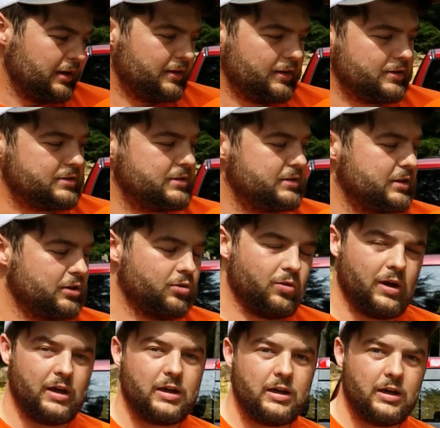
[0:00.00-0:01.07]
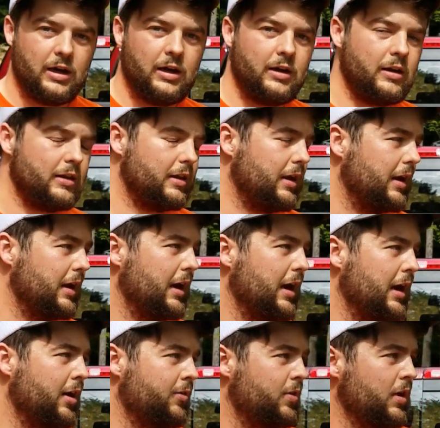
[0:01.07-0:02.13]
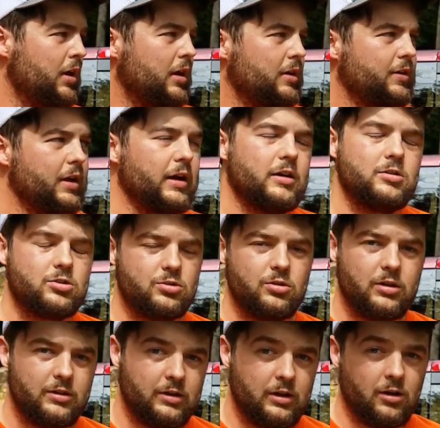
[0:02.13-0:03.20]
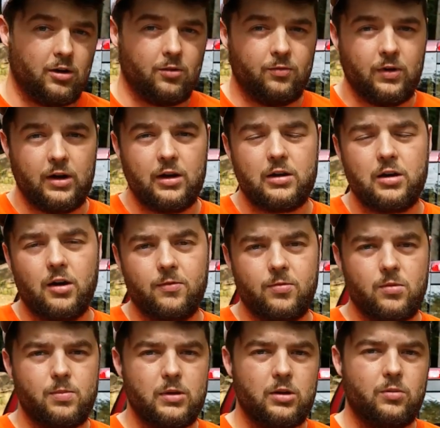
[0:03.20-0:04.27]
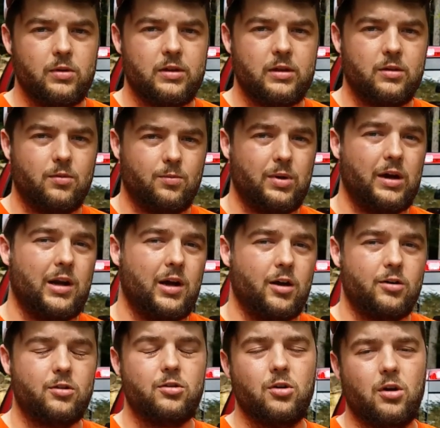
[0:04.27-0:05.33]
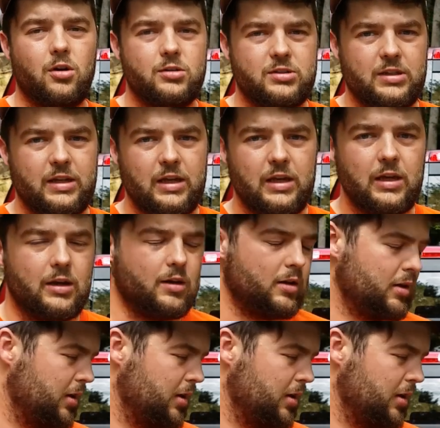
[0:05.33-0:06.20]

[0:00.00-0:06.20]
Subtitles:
This is a great gun that I have that I can shoot a deer very comfortably with about 100 yards and in.